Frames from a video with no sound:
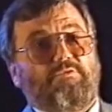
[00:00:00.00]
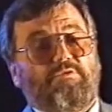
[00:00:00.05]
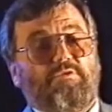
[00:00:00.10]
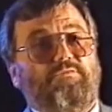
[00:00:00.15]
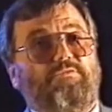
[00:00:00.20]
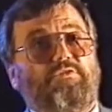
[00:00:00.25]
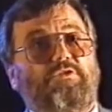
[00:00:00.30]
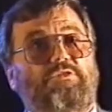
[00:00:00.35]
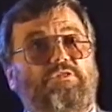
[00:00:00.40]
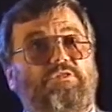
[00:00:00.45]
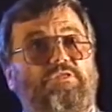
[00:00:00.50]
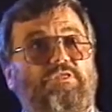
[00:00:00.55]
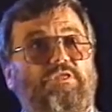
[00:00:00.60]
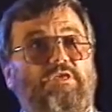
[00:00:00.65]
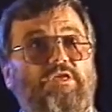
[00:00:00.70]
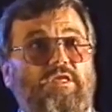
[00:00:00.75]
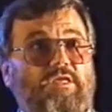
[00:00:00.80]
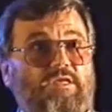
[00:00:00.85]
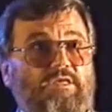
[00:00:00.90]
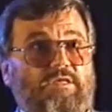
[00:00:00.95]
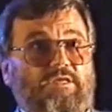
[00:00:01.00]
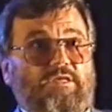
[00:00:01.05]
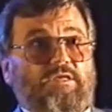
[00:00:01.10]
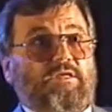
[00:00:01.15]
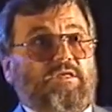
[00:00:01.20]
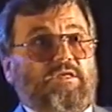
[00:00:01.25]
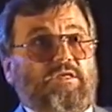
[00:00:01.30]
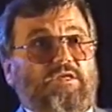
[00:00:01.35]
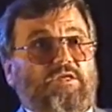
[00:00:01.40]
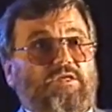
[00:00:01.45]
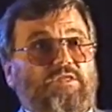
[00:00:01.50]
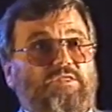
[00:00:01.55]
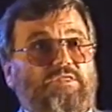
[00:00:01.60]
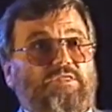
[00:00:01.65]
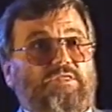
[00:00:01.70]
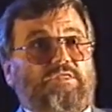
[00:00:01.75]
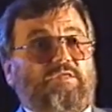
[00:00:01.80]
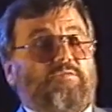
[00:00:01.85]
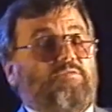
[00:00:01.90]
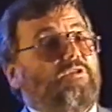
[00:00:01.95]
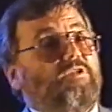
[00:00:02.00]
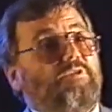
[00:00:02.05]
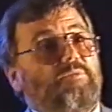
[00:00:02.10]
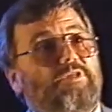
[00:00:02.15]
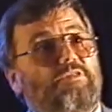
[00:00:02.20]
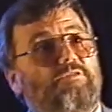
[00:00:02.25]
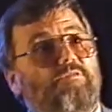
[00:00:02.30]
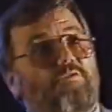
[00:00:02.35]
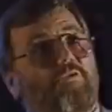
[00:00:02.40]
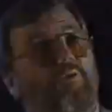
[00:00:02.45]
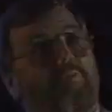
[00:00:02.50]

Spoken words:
it was obvious that there was going to be some